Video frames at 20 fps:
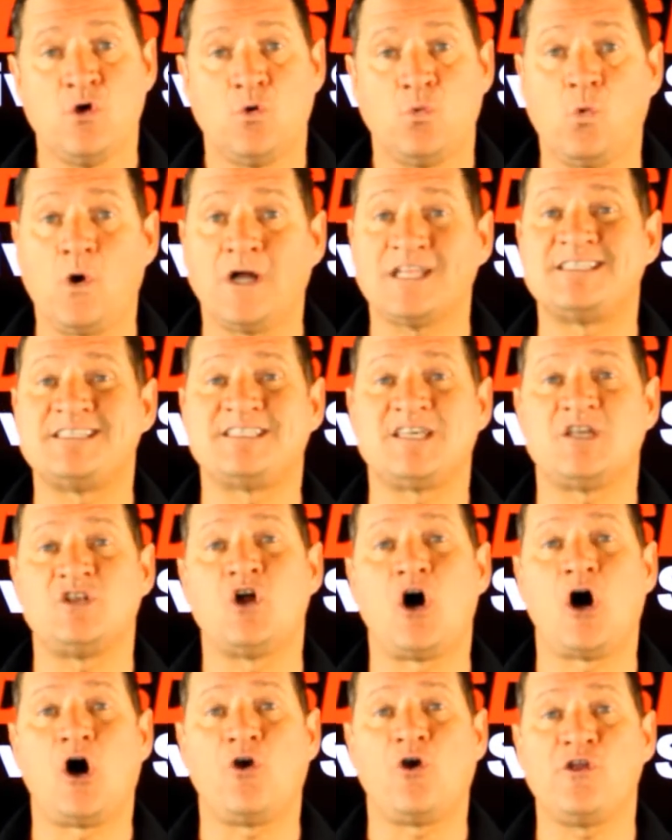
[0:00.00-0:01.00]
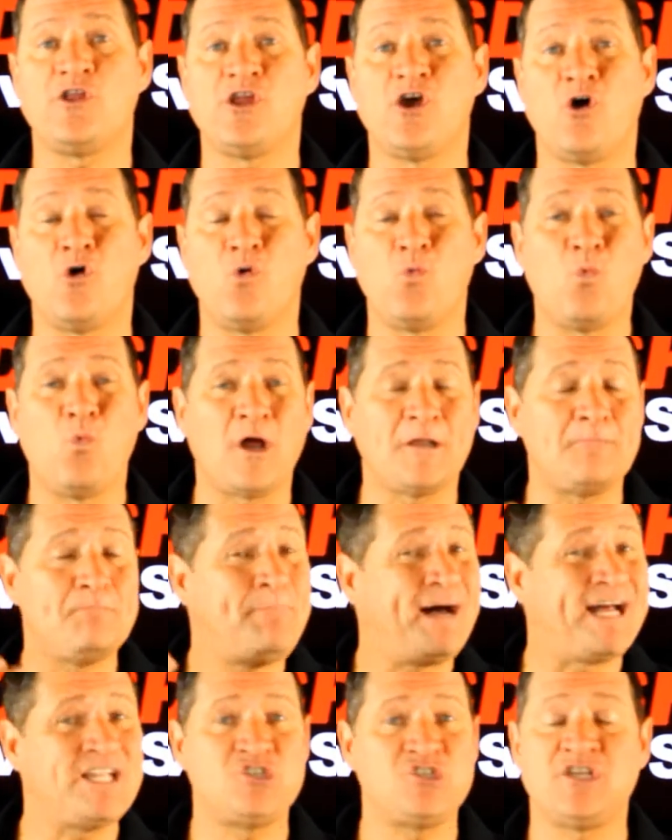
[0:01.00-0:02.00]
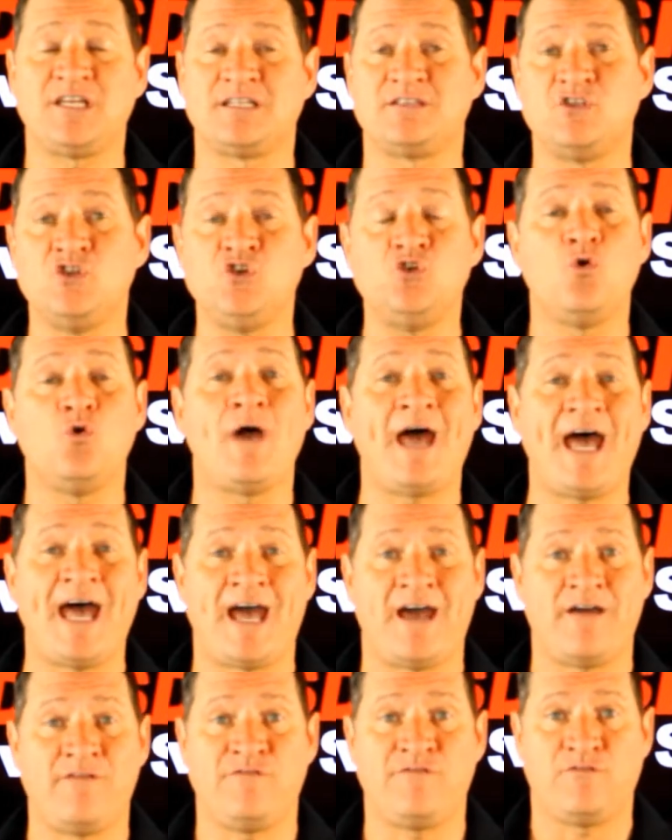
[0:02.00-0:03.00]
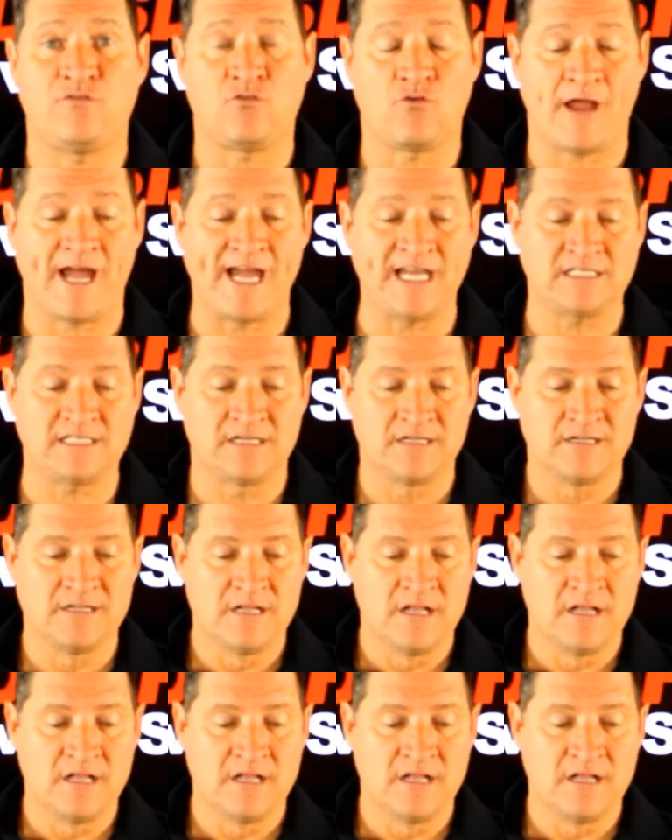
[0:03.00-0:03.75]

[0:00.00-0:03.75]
what scenario, what budget you have, right?